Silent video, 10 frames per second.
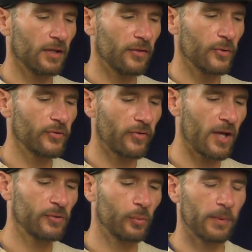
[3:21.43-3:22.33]
And those
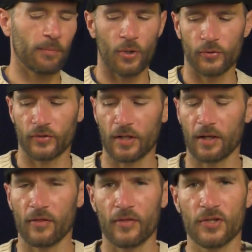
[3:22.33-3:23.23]
thoughts will be
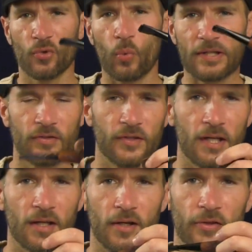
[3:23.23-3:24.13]
posting this
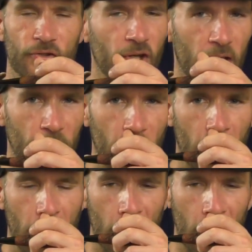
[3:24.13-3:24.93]
Wednesday on the channel.